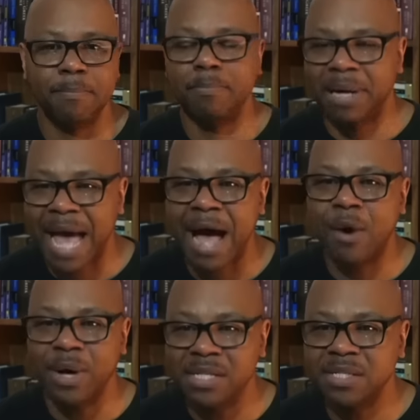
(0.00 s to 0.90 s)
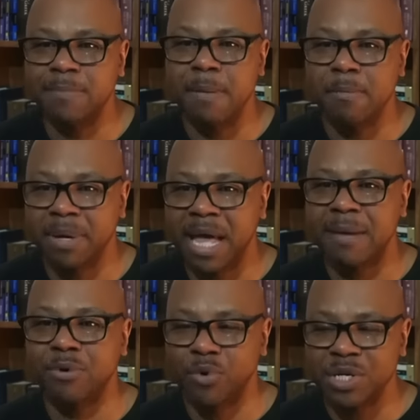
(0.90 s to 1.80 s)
But how is it that people became
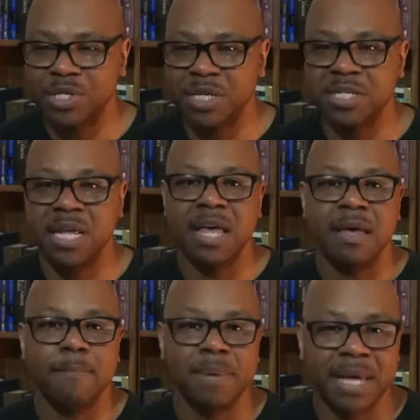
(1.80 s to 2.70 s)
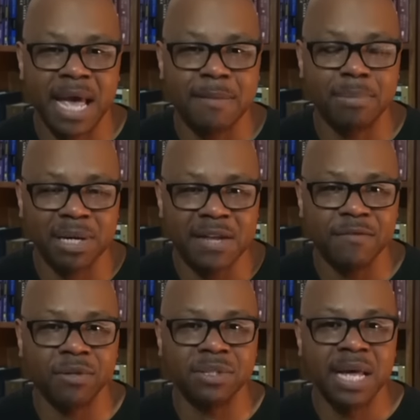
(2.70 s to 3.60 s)
Christians became
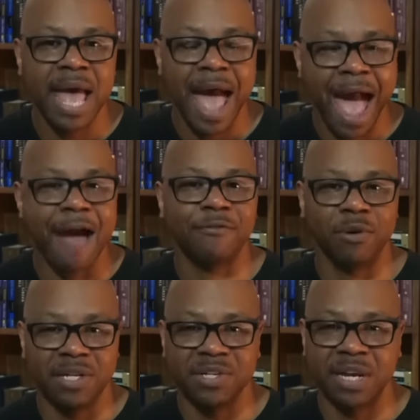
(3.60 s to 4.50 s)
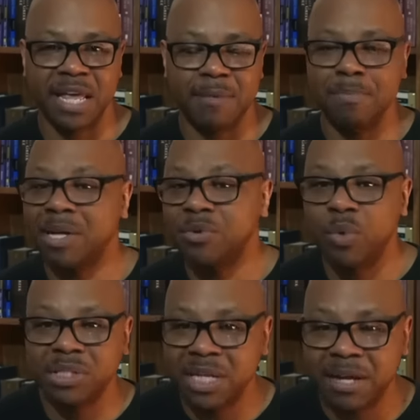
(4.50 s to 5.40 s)
believers after listening to him because it
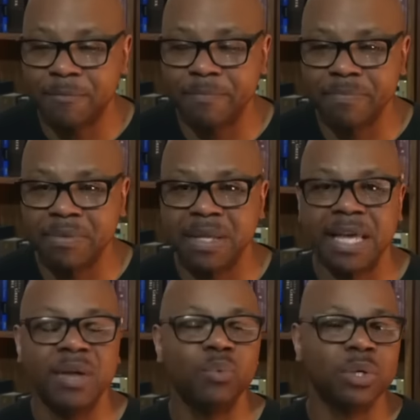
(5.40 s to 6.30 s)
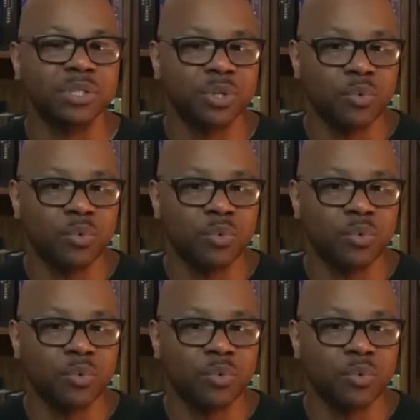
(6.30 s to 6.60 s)
wasn't him. It was the